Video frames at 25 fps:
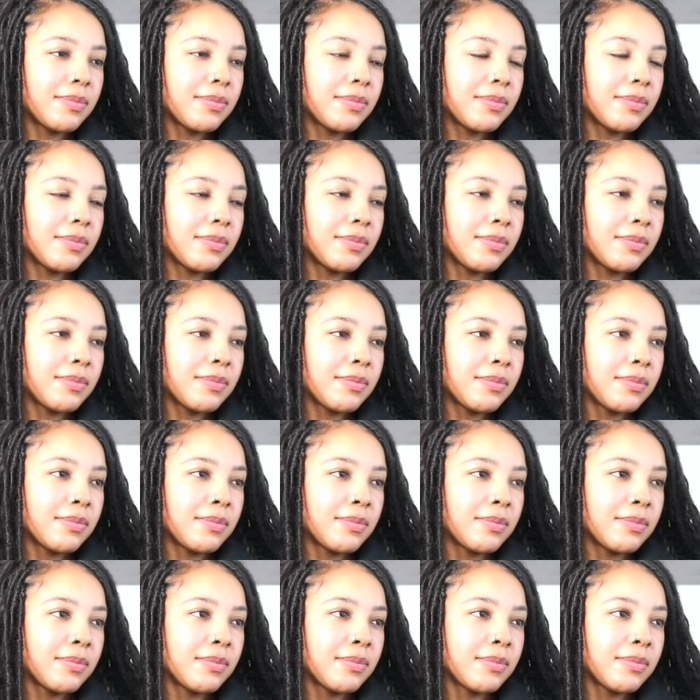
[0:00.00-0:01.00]

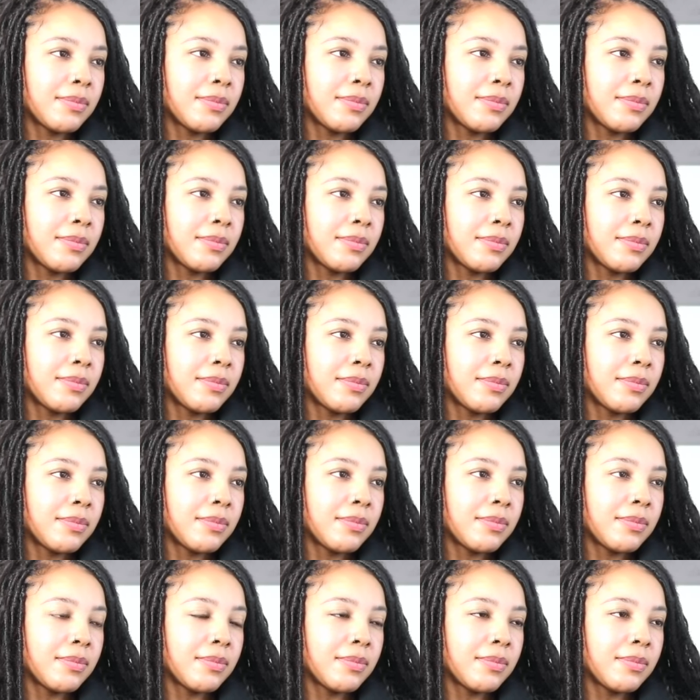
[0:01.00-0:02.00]

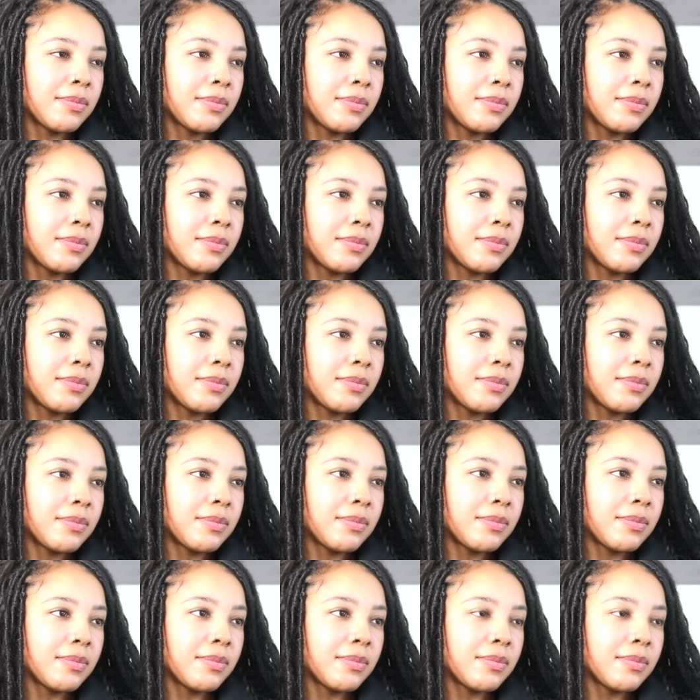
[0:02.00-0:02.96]
The person shown says nothing.